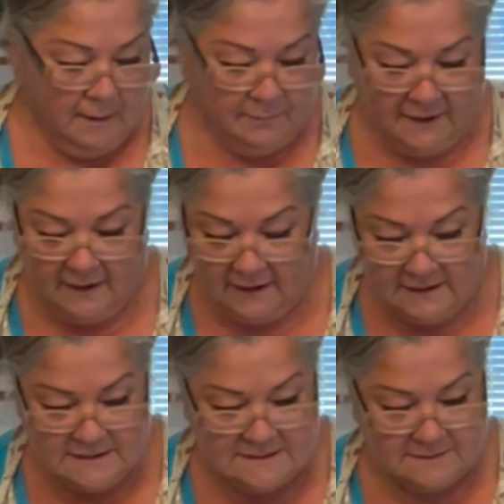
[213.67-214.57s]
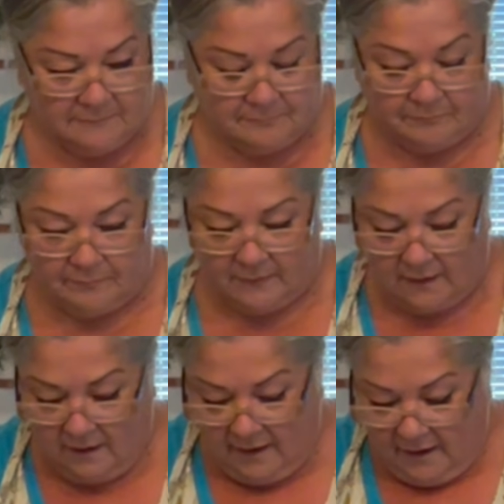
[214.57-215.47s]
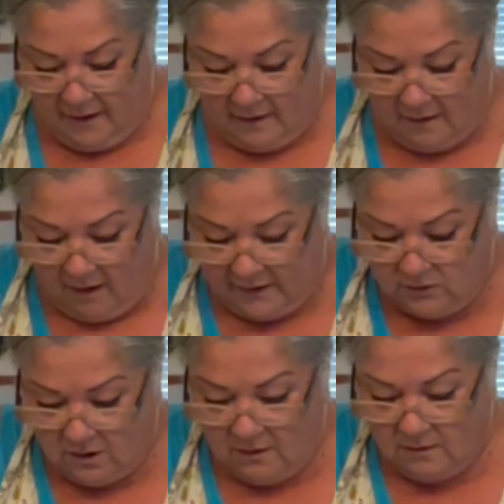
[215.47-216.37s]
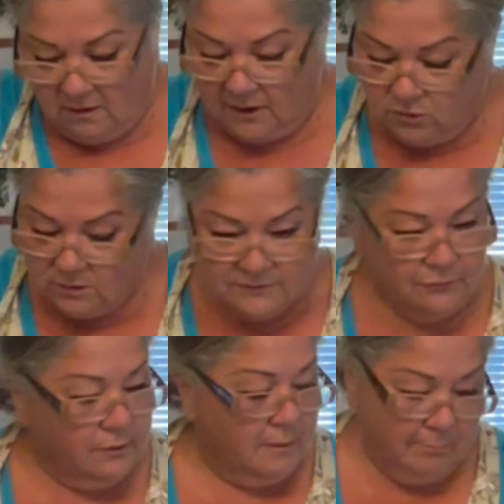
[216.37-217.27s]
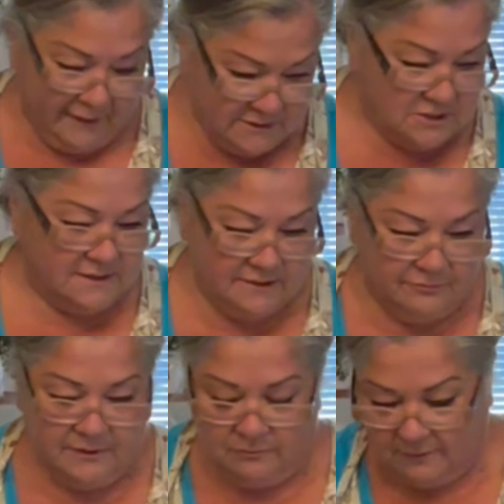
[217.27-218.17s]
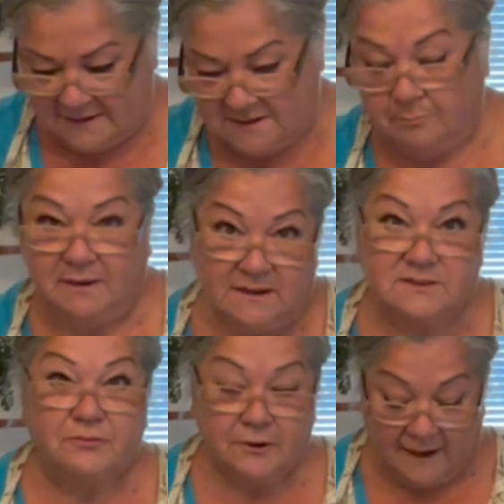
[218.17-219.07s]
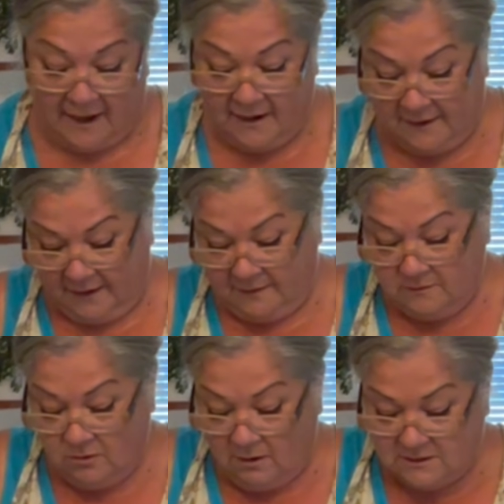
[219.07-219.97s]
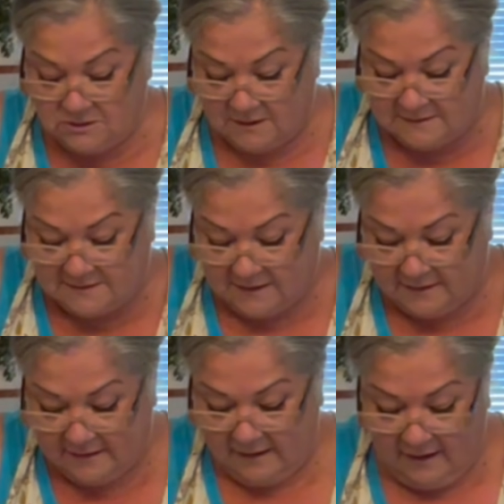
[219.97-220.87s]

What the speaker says: Because I looked for a bunch of different recipes for canning, not just a